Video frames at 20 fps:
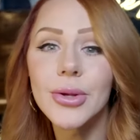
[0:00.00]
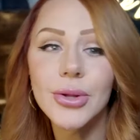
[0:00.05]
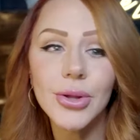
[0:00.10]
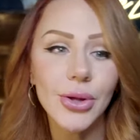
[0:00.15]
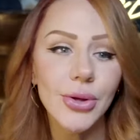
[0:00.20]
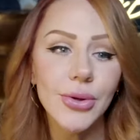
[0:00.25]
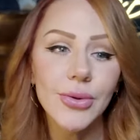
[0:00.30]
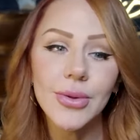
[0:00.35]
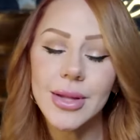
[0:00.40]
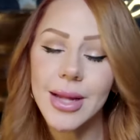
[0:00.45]

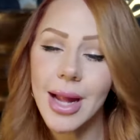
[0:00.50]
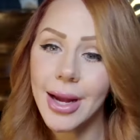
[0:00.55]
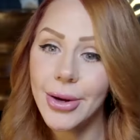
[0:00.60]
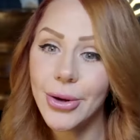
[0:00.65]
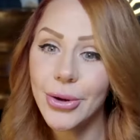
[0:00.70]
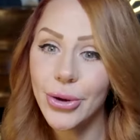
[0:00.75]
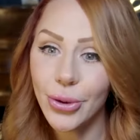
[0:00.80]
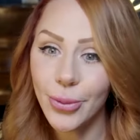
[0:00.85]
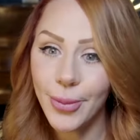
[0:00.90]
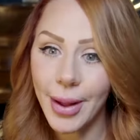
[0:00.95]
So you
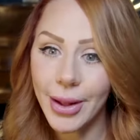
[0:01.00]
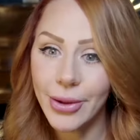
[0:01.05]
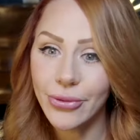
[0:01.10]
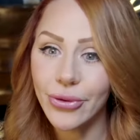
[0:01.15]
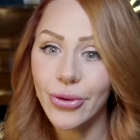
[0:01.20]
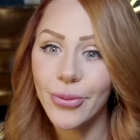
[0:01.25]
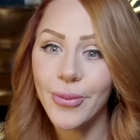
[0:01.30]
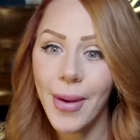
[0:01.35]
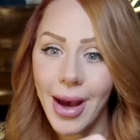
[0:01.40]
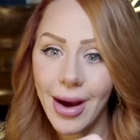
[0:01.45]
stayed in your
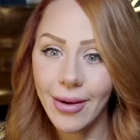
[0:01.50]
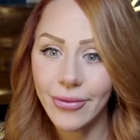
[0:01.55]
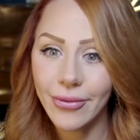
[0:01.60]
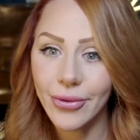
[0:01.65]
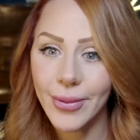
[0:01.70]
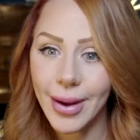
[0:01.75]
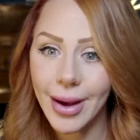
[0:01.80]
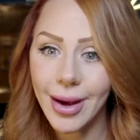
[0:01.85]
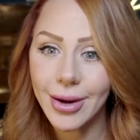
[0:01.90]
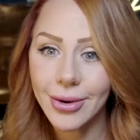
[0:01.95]
bedroom
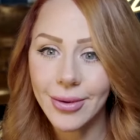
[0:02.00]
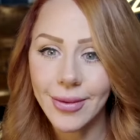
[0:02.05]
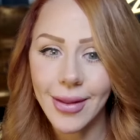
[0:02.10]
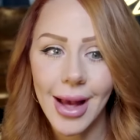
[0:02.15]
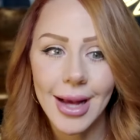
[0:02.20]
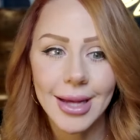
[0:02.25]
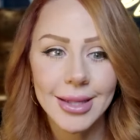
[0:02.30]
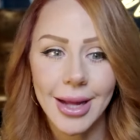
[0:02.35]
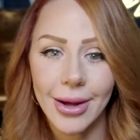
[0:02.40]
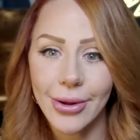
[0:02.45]
after we had our
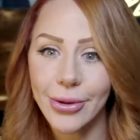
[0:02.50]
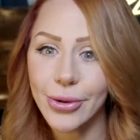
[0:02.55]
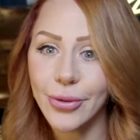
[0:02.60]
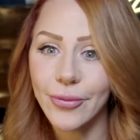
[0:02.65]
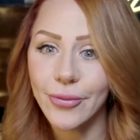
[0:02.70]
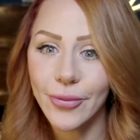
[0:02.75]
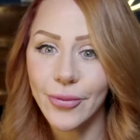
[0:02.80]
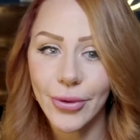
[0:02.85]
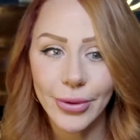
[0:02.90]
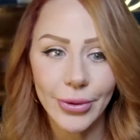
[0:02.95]
last
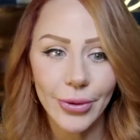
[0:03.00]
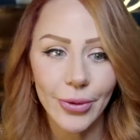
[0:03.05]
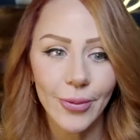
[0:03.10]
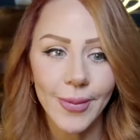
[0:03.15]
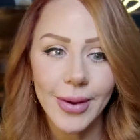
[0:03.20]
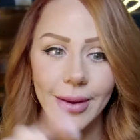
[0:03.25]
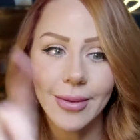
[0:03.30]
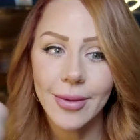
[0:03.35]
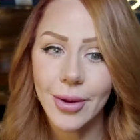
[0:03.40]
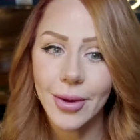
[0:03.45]
session for a little
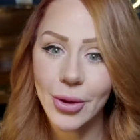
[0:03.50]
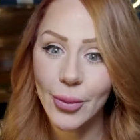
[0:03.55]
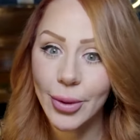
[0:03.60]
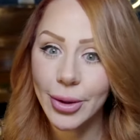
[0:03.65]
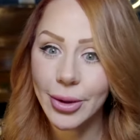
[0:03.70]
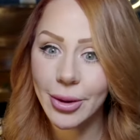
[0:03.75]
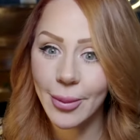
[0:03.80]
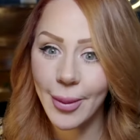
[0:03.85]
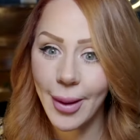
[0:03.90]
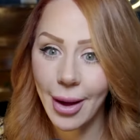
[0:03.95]
bit, and then you
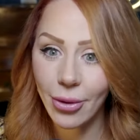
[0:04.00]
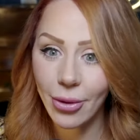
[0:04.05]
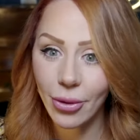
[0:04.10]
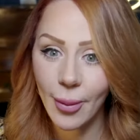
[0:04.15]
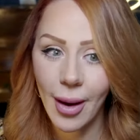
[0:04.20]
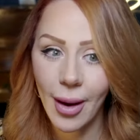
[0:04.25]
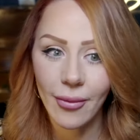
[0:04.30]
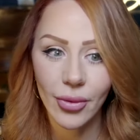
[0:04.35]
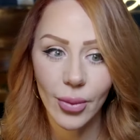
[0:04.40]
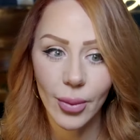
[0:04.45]
went to the
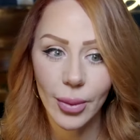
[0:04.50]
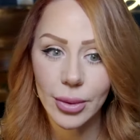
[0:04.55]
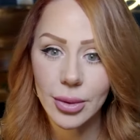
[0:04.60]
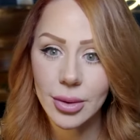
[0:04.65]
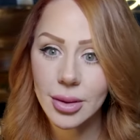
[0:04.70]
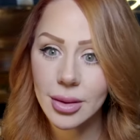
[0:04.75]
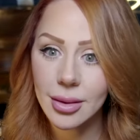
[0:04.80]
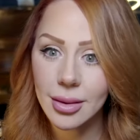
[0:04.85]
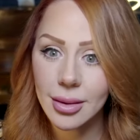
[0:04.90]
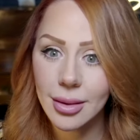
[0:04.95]
bathroom
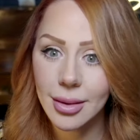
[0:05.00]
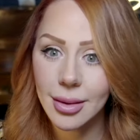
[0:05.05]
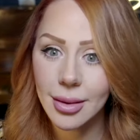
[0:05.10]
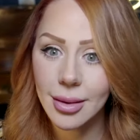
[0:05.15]
afterwards?